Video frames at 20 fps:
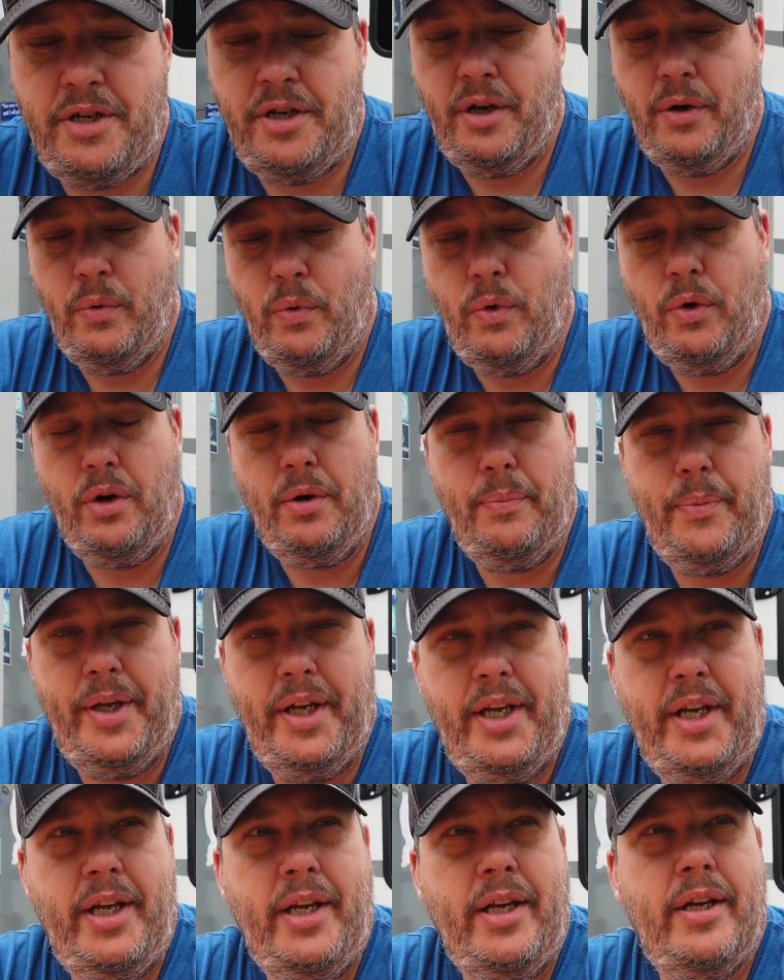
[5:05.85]
You don't want to
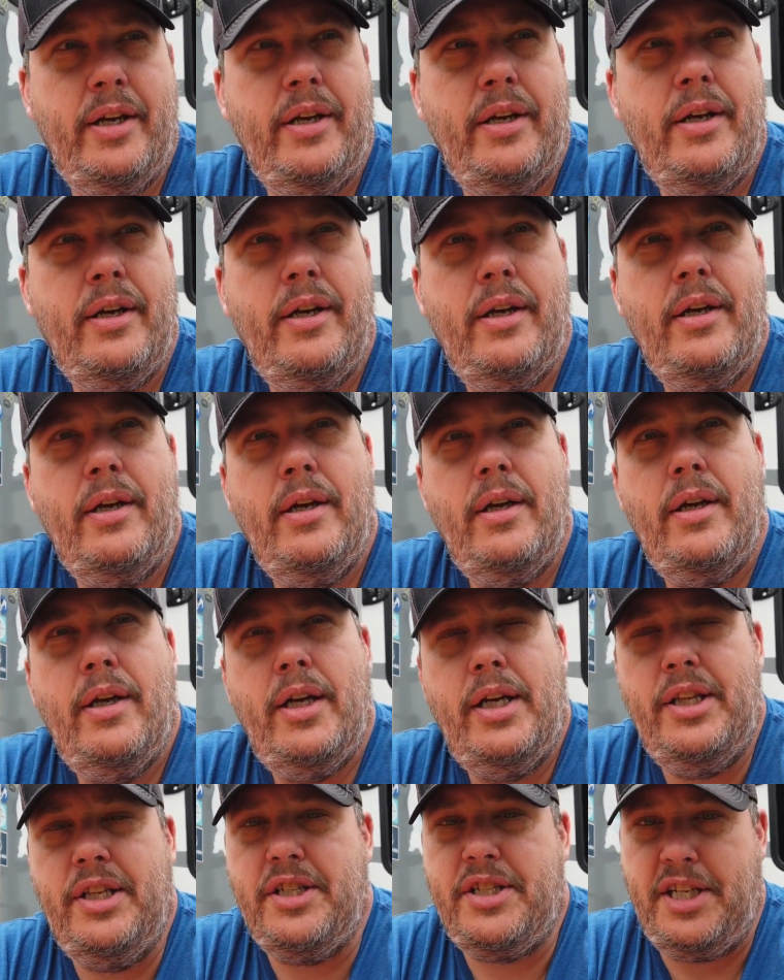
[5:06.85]
be
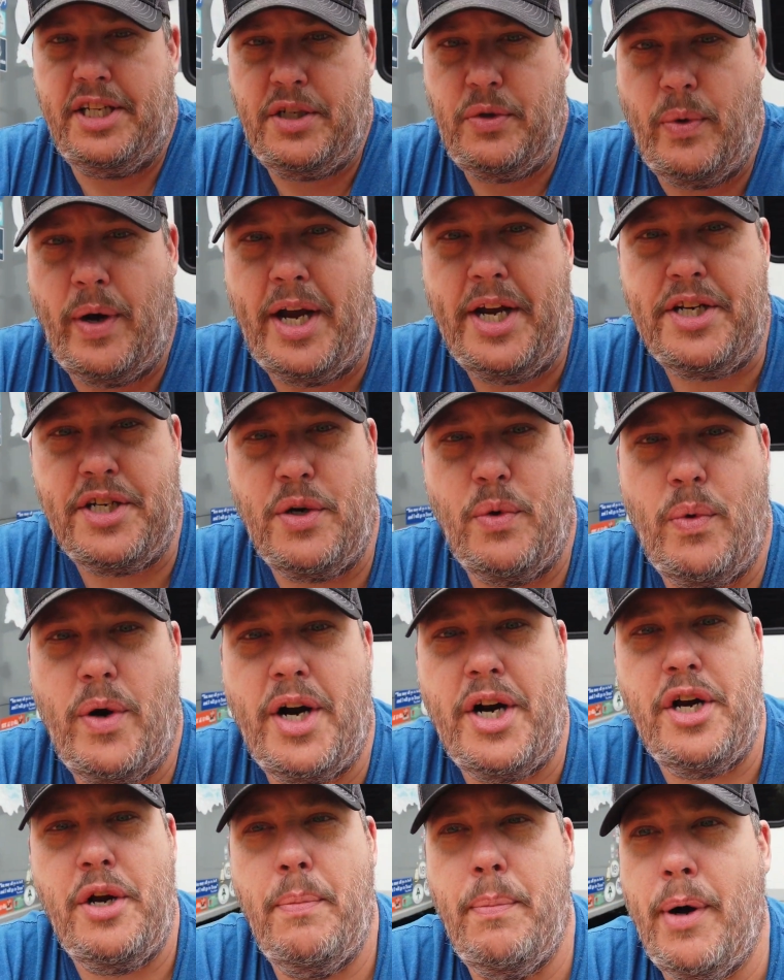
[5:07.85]
in the situation
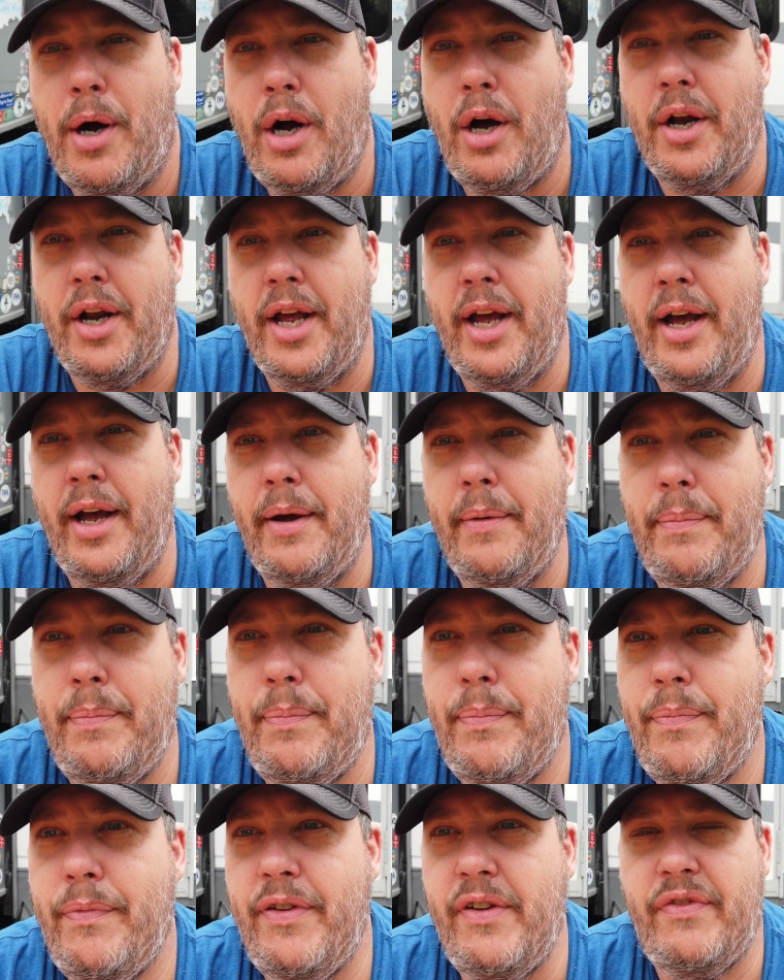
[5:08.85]
where you bought a
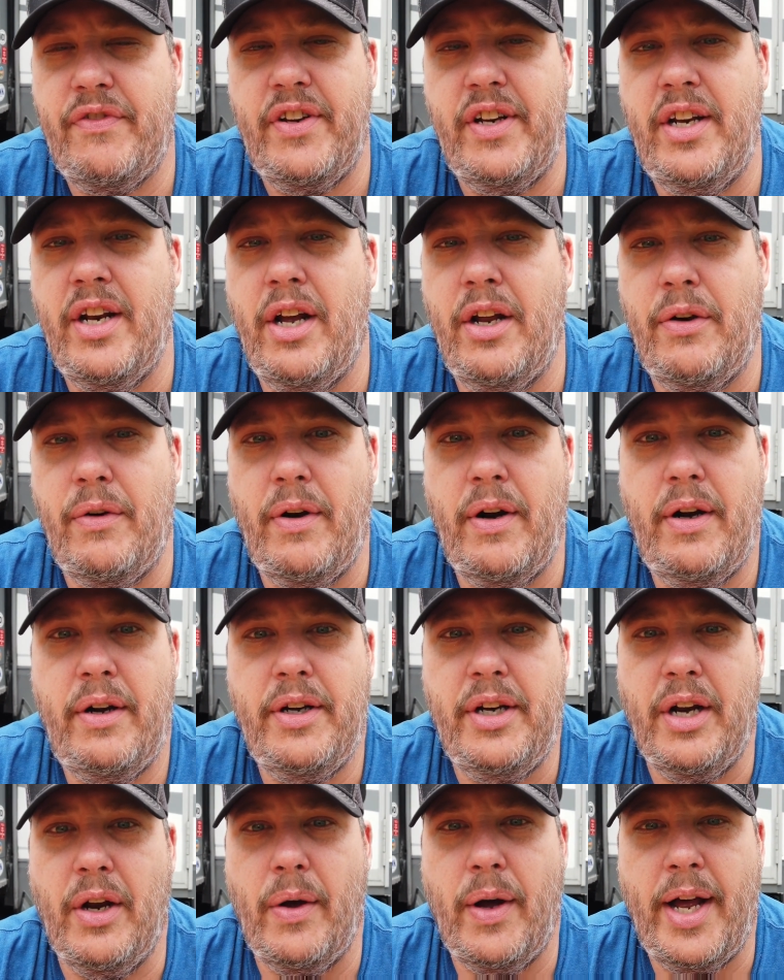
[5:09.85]

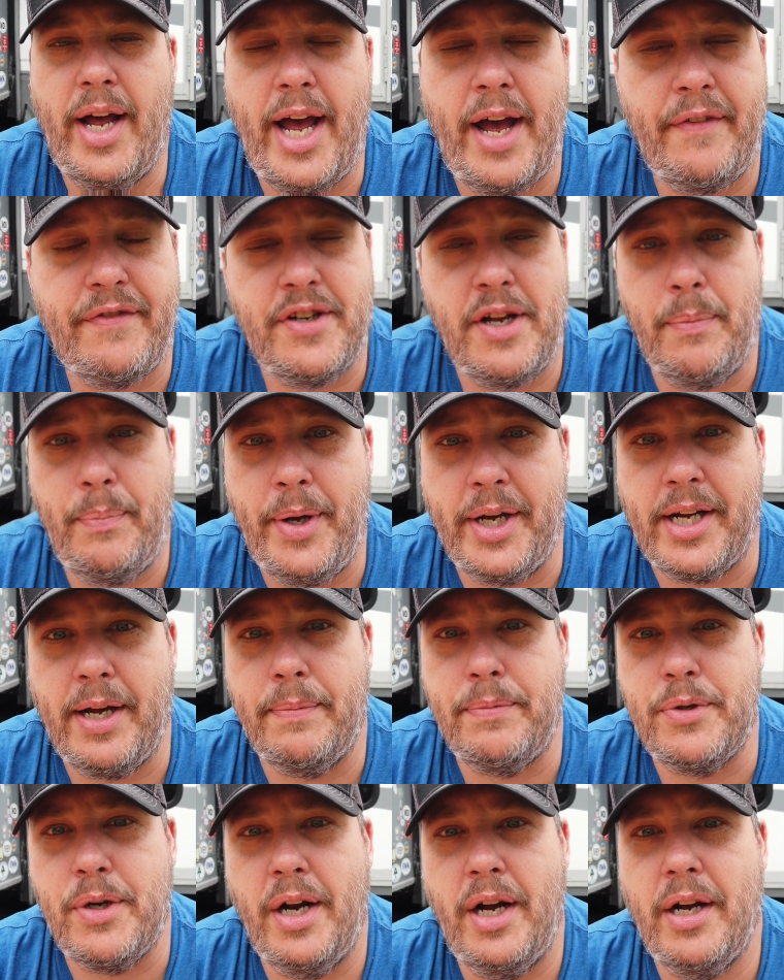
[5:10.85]
1500, a half-ton
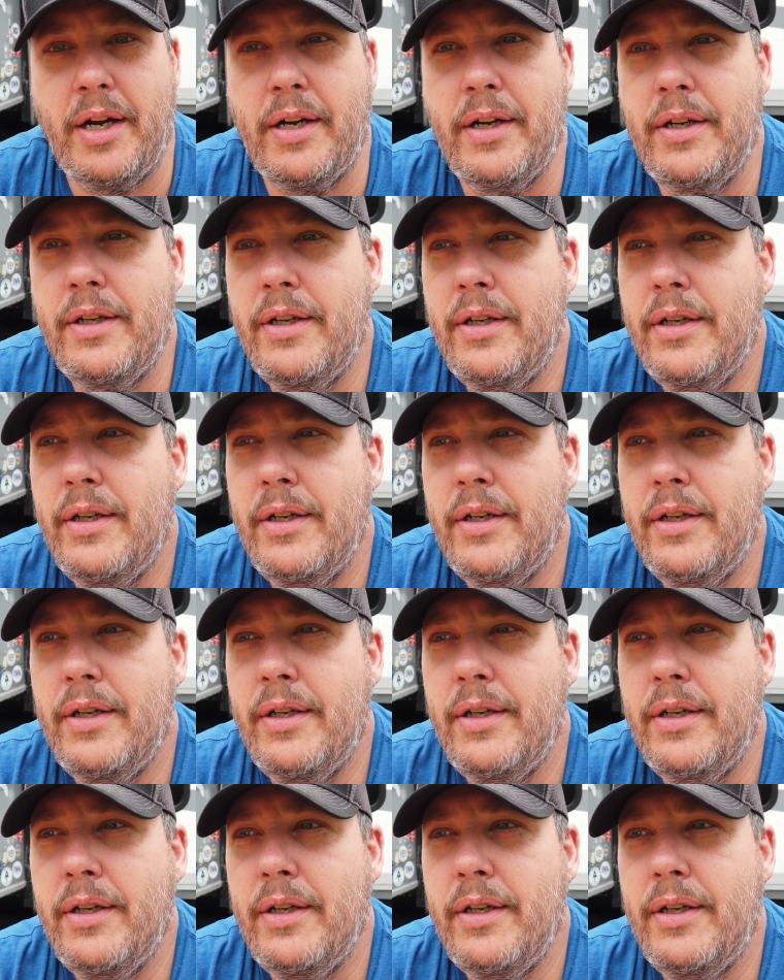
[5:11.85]
pickup truck,